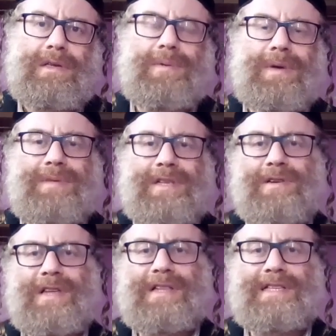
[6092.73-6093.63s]
go. No, but, but oh.
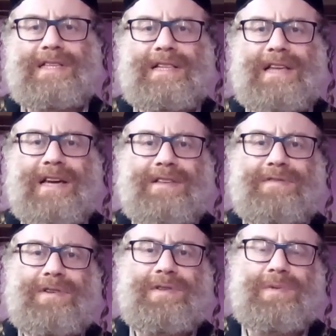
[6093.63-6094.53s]
You can disconnect.
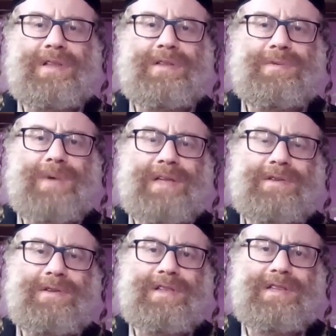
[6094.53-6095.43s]
If you don't want to wait,
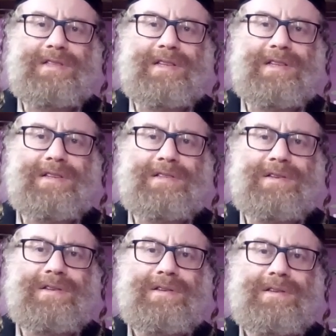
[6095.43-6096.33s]
you can disconnect. It's
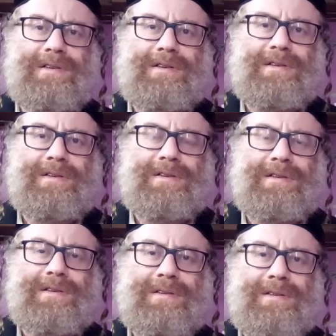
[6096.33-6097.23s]
okay. I'll
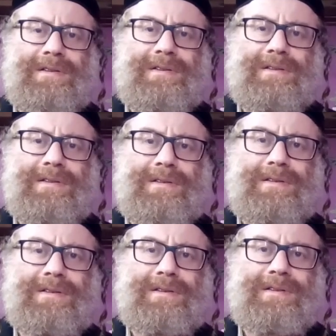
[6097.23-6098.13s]
ask the question
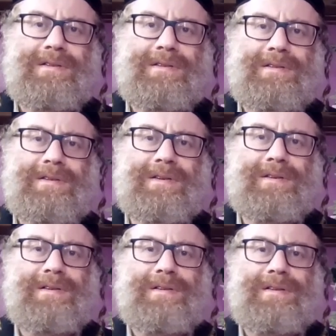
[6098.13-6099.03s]
another time.
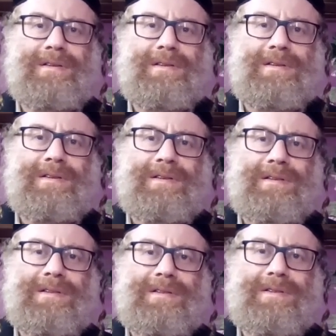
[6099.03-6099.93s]
Thanks, okay. Rabbi.
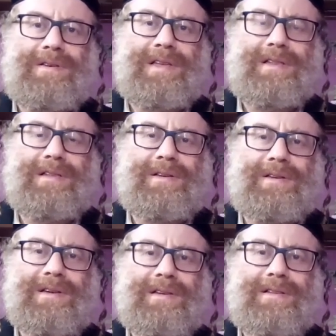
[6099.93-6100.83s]
No, you can,
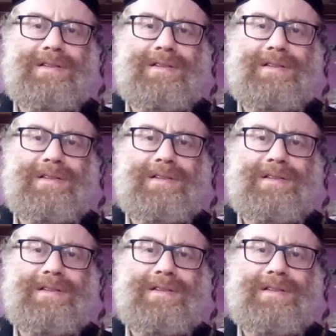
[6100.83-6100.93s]
okay.